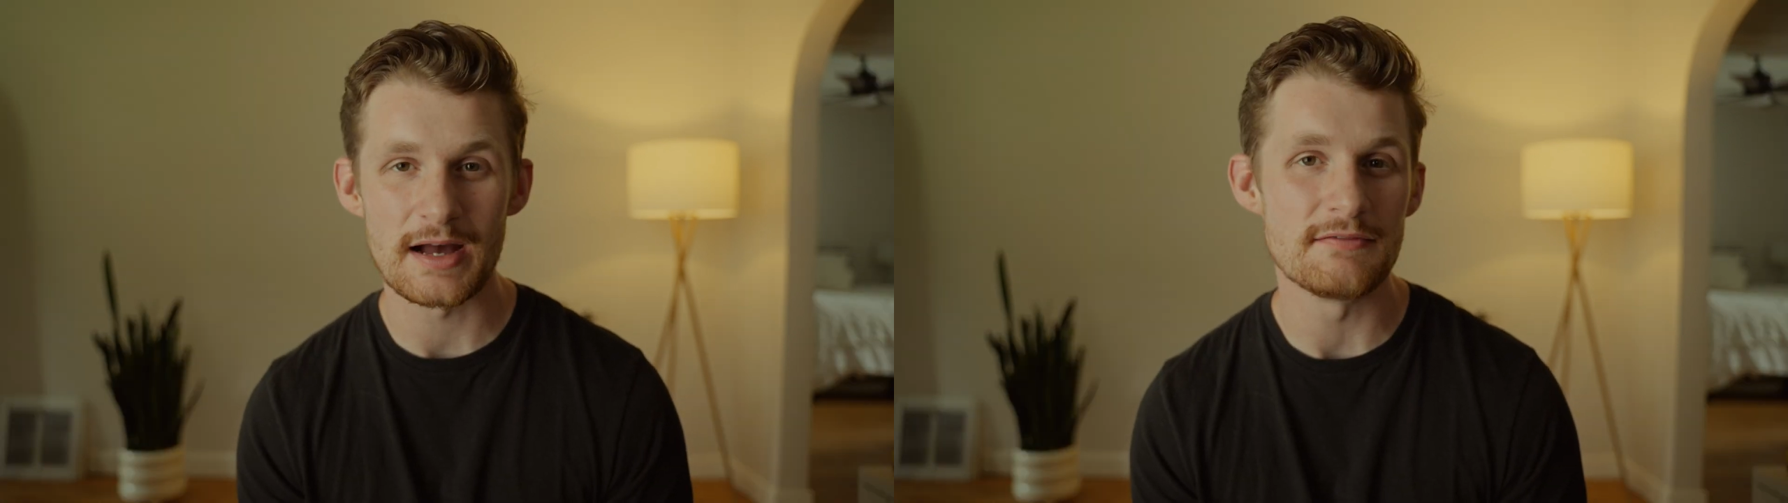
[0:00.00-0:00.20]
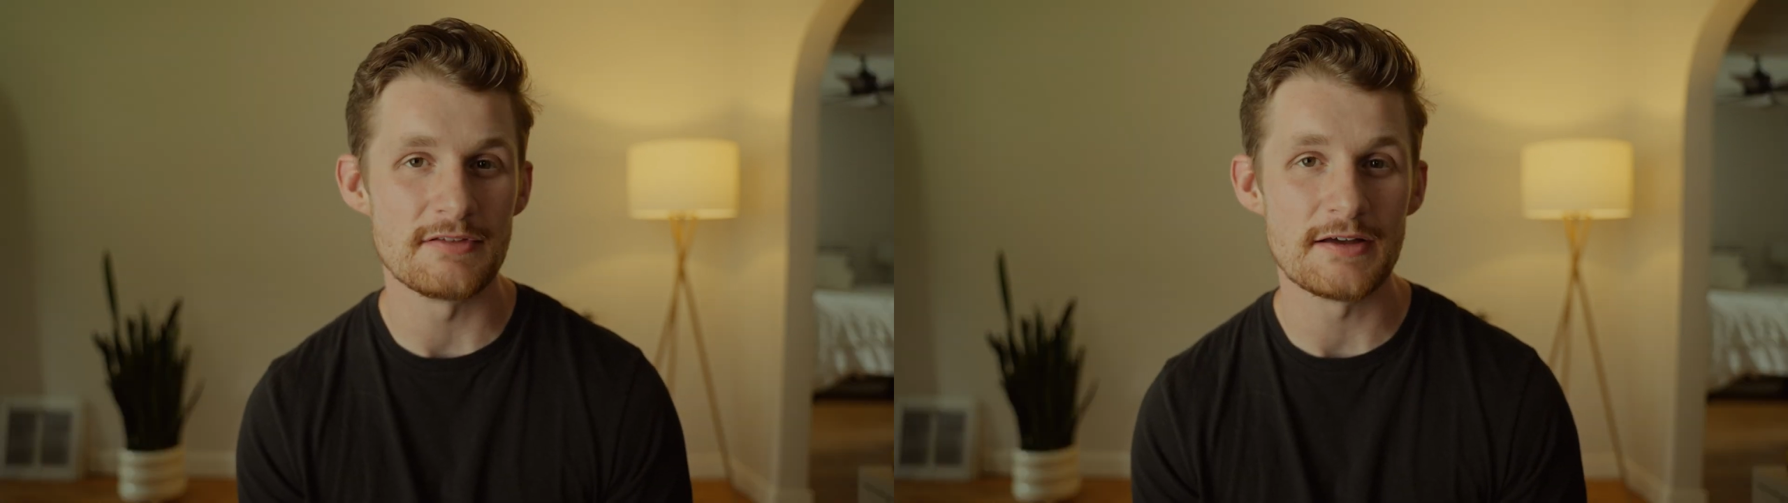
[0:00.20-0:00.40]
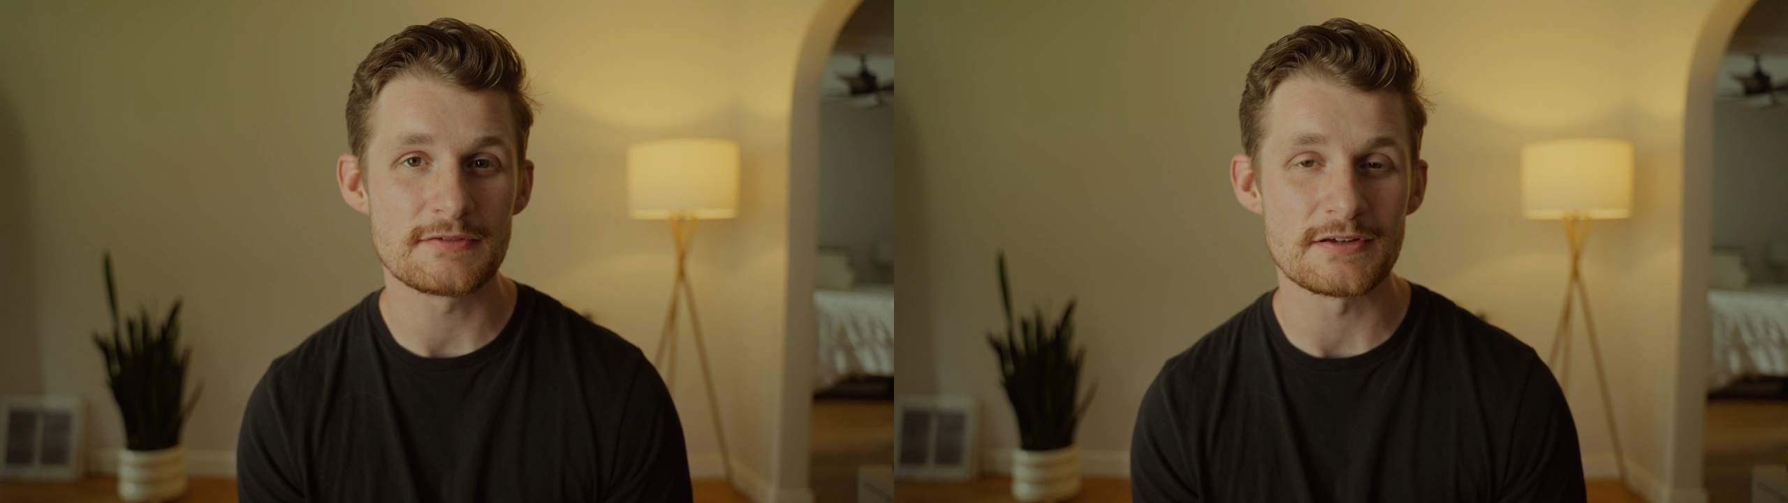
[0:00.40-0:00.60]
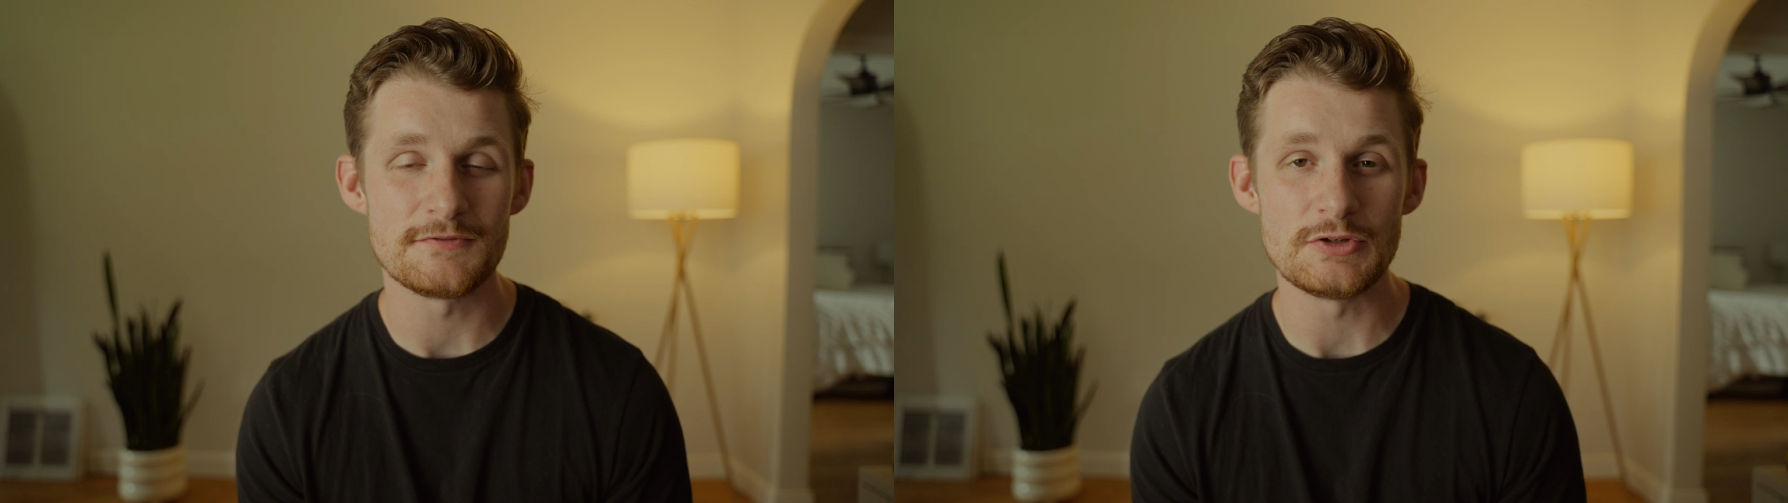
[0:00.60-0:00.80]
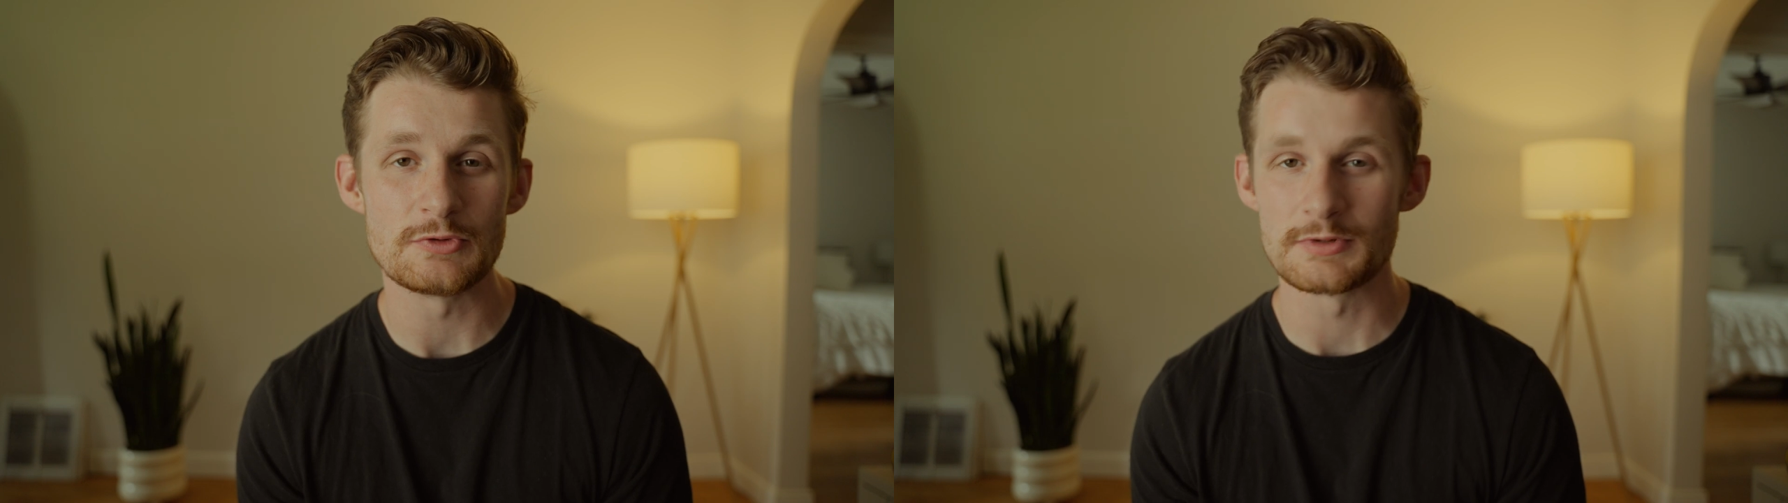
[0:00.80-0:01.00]
I've left a
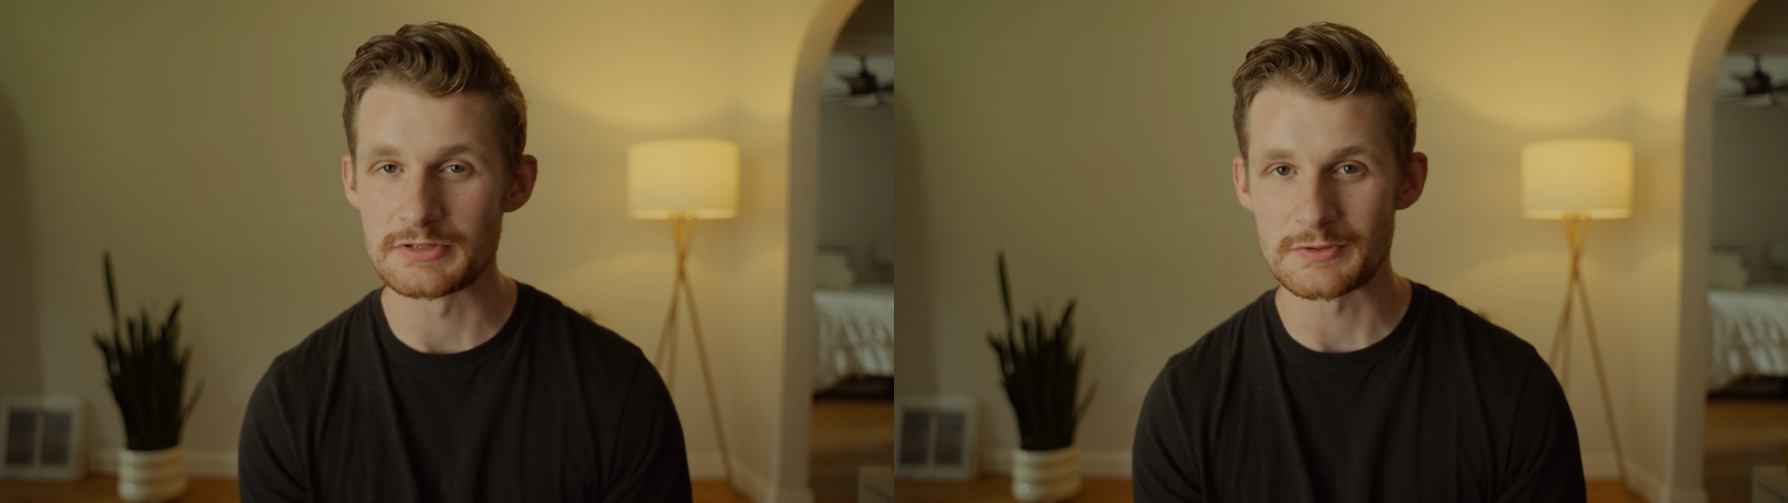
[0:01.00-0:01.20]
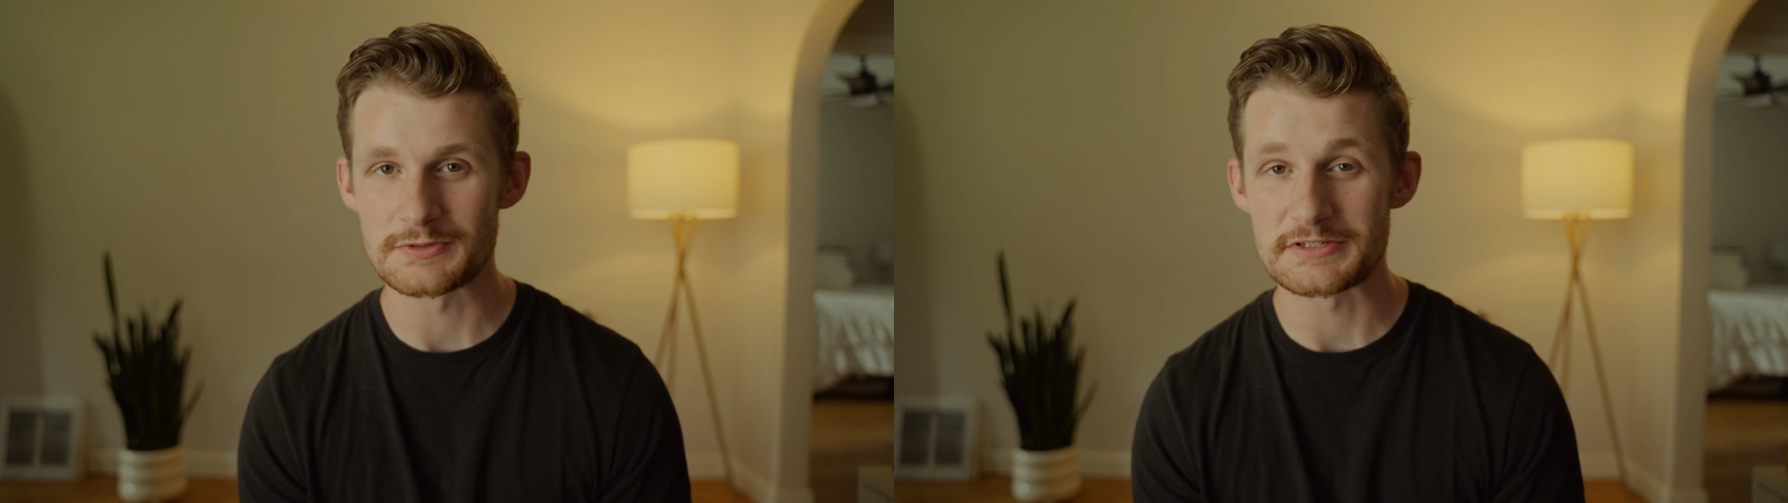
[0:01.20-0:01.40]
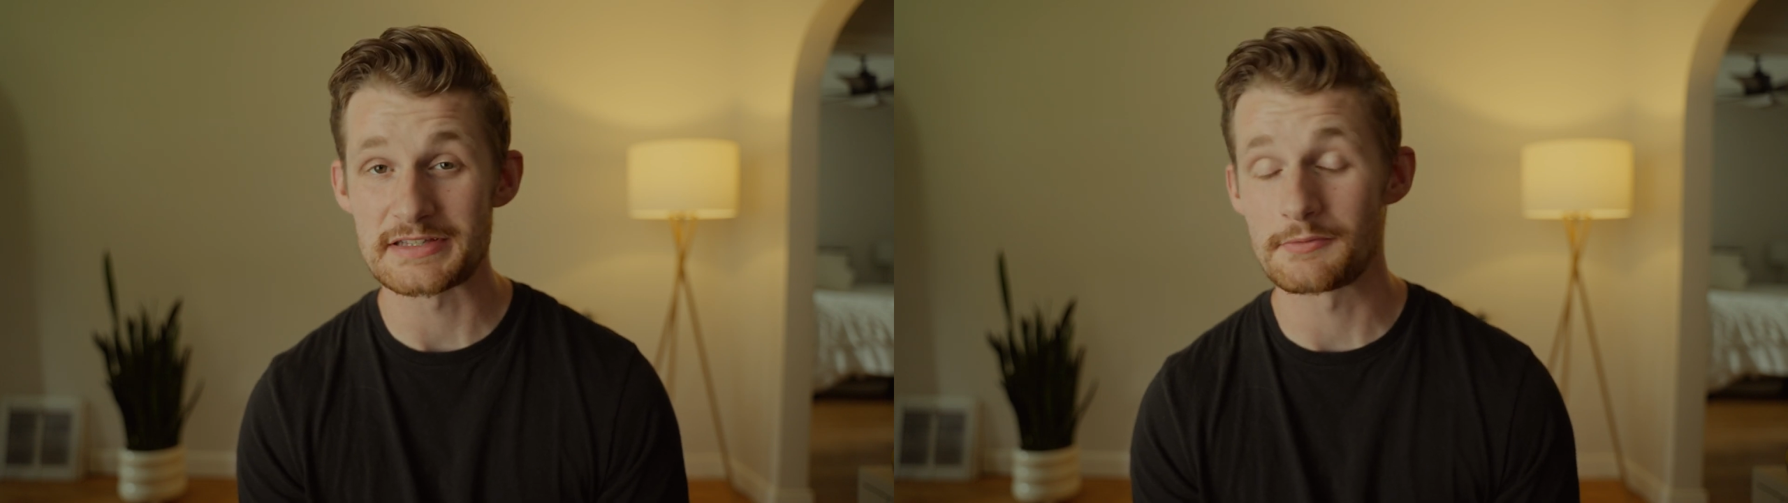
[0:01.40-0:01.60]
few resources